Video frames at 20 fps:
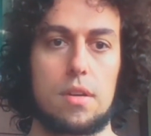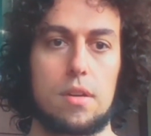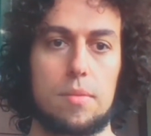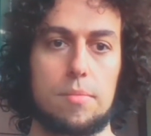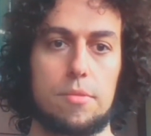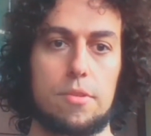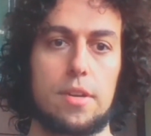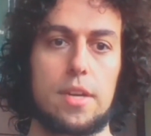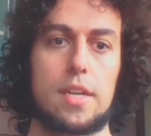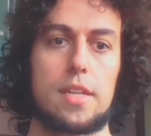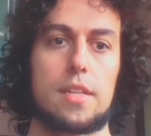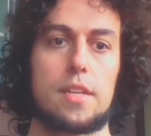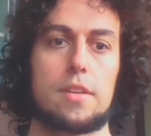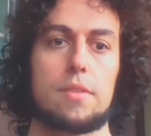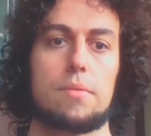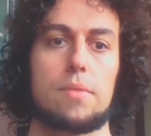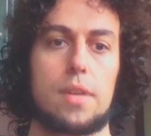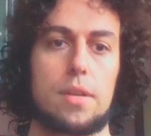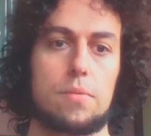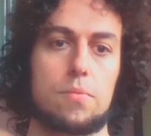our
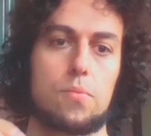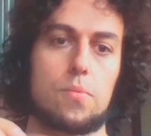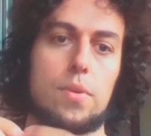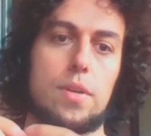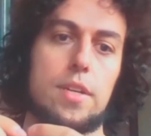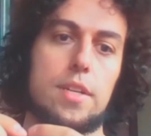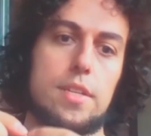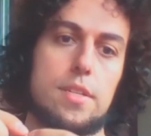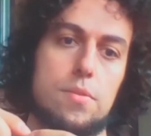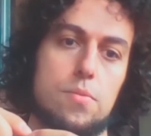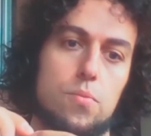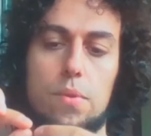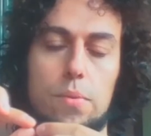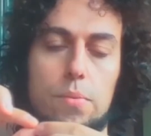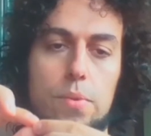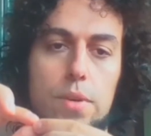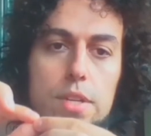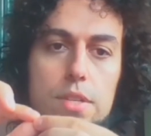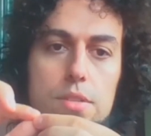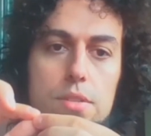morality, right? One is what is